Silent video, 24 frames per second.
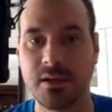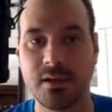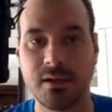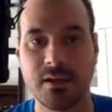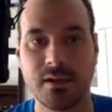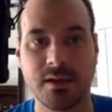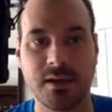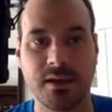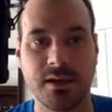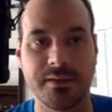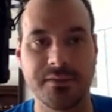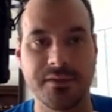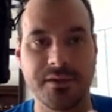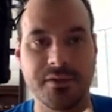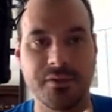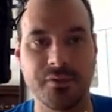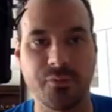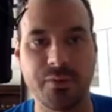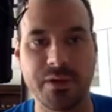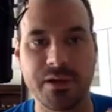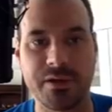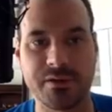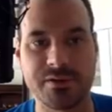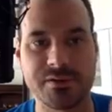the end of the
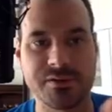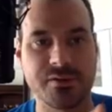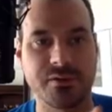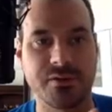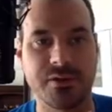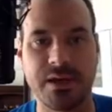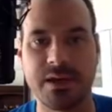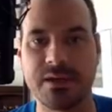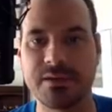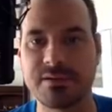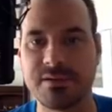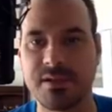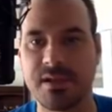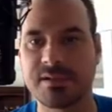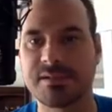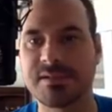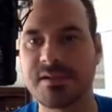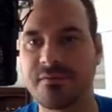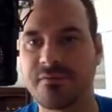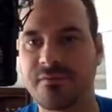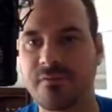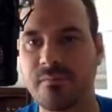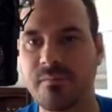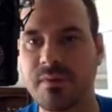week or so, okay? So that's
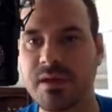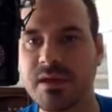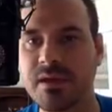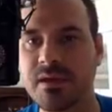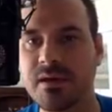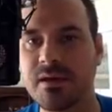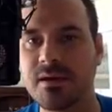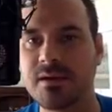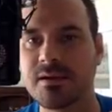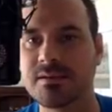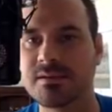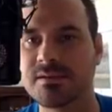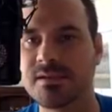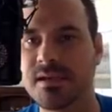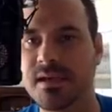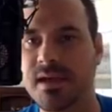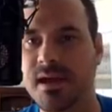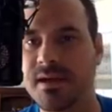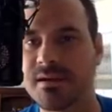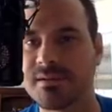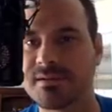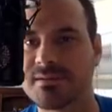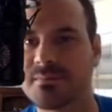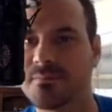it from me. See you
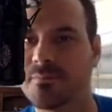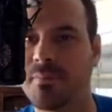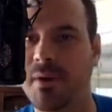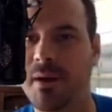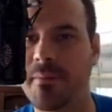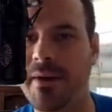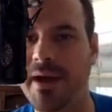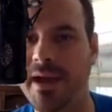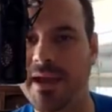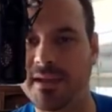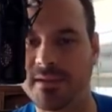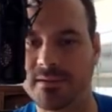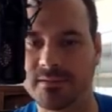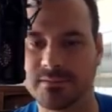guys. Bye-bye.